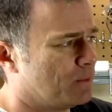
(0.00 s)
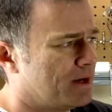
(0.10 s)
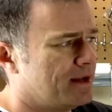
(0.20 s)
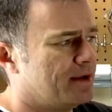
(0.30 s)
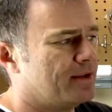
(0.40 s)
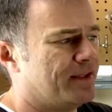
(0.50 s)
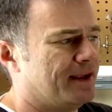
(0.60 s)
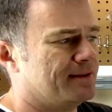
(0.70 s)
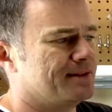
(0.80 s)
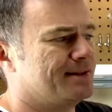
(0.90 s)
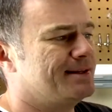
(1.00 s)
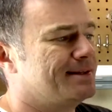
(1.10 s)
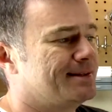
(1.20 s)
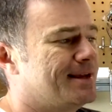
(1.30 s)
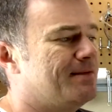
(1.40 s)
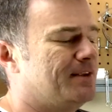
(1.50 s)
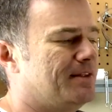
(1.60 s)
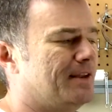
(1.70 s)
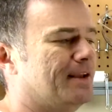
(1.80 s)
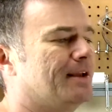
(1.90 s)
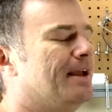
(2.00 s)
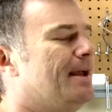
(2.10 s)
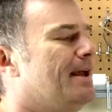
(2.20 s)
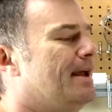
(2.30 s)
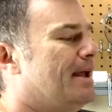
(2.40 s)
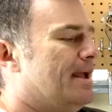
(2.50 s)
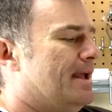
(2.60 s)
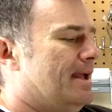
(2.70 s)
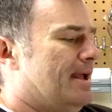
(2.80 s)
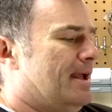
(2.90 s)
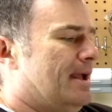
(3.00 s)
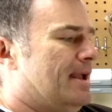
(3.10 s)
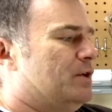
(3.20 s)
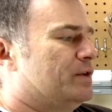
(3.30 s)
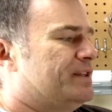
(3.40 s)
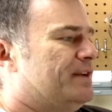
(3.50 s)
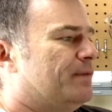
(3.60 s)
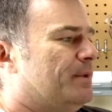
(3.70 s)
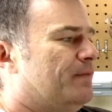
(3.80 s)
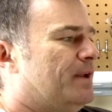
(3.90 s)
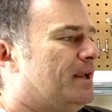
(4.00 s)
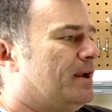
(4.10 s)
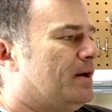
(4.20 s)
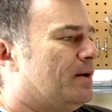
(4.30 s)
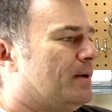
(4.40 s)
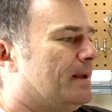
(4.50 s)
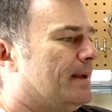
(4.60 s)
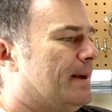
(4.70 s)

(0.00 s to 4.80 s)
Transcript: and one of the other things, and this is a safety thing, and you'll see from the video,